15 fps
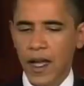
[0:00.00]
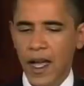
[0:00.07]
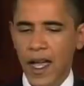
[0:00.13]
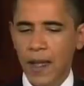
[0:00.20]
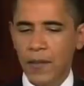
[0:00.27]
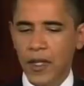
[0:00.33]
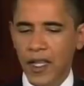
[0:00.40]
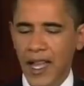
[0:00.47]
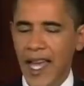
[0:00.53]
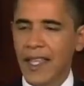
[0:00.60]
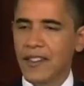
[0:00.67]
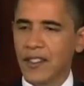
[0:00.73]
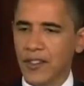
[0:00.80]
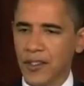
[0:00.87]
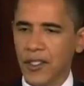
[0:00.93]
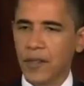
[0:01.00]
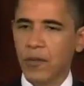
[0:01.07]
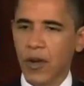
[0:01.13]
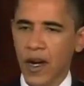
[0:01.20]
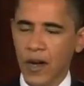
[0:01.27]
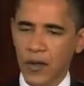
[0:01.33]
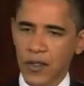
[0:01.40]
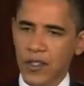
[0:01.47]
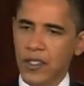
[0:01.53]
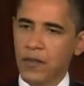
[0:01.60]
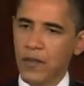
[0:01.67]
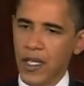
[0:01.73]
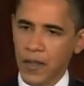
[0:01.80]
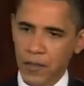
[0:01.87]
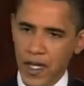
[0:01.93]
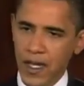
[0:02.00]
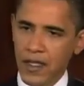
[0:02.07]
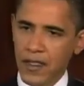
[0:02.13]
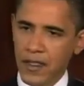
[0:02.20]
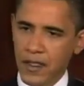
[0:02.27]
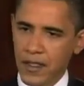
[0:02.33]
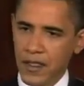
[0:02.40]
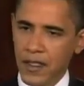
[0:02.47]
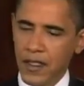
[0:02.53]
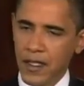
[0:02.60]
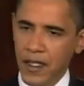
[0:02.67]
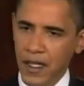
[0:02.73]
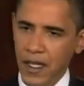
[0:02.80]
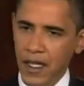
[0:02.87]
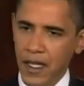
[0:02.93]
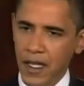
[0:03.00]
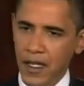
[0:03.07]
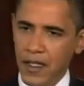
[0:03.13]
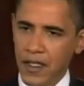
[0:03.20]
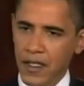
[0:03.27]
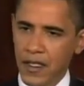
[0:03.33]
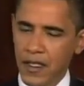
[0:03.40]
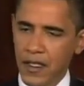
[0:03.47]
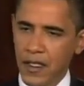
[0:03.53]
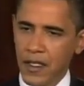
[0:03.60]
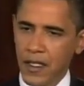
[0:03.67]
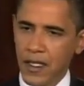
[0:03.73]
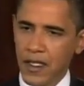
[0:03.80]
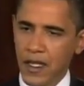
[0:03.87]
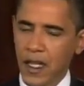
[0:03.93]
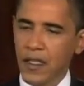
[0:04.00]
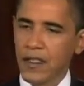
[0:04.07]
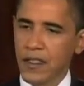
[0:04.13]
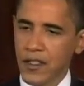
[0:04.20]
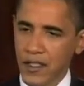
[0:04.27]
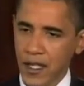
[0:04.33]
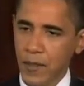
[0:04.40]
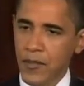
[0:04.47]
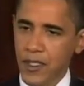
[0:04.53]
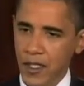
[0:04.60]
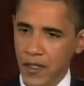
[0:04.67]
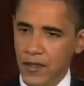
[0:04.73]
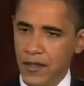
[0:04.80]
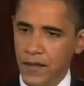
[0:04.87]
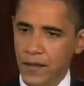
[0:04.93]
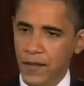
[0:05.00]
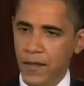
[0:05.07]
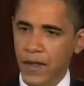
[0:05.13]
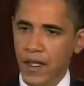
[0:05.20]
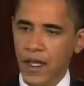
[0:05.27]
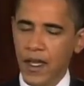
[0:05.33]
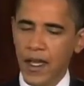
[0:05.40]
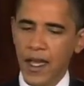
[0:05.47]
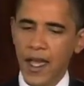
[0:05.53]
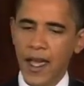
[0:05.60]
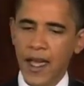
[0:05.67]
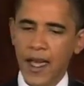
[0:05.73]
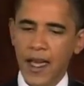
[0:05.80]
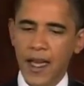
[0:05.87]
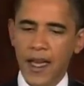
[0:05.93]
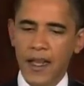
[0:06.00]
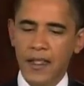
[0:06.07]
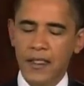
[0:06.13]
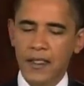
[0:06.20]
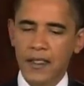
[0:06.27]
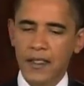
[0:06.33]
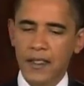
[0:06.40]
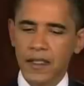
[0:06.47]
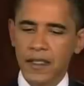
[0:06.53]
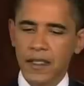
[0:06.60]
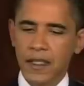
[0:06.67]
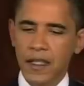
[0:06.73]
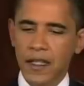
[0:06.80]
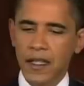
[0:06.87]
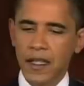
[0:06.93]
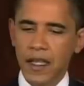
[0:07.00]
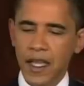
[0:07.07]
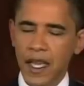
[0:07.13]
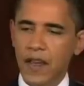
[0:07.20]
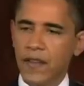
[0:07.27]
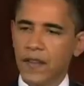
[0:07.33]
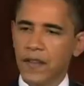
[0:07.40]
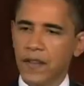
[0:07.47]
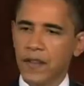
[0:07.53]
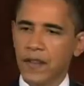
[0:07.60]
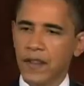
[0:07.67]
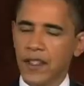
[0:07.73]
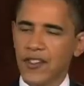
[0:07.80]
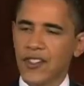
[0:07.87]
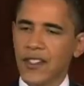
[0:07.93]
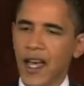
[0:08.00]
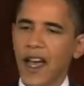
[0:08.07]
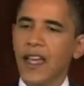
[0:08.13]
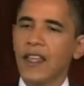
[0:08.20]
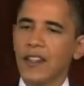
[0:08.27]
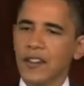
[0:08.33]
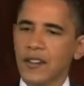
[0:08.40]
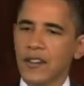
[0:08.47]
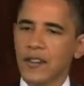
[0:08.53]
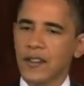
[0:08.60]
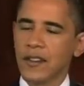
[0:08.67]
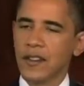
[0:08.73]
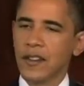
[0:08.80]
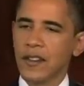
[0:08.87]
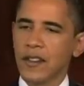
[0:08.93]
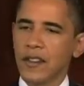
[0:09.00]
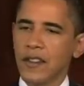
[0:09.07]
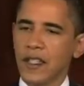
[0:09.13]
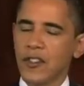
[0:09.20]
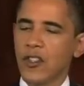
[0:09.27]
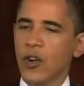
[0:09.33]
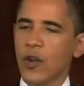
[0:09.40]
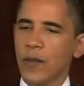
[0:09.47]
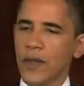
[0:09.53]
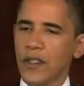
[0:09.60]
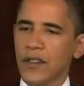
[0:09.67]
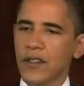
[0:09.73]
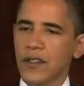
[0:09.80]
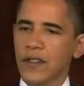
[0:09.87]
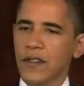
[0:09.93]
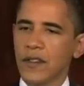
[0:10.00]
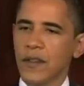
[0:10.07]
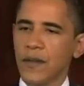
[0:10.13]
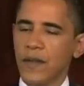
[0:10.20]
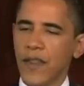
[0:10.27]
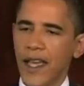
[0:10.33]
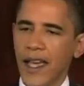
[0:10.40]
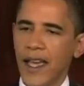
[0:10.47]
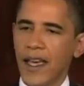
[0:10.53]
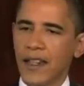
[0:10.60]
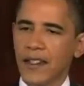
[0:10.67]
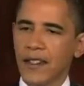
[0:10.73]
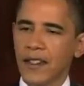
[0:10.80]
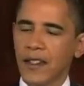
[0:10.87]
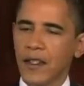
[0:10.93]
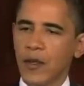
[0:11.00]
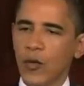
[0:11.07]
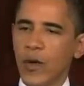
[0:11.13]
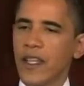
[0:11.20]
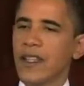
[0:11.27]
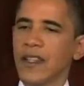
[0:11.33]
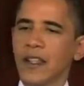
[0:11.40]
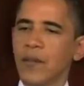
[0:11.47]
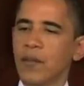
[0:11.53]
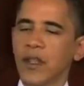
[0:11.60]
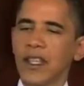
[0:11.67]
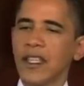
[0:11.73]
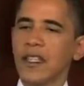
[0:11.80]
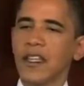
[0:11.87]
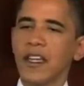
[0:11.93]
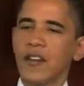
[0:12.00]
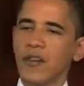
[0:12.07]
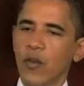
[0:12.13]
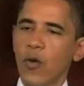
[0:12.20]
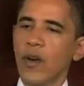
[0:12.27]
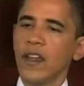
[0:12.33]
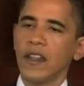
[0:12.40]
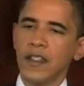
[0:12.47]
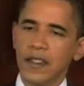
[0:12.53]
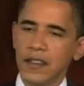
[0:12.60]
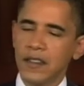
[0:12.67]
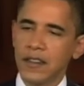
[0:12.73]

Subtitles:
I am glad to see progress is being made in adult stem cells. And if the science determines that we can completely avoid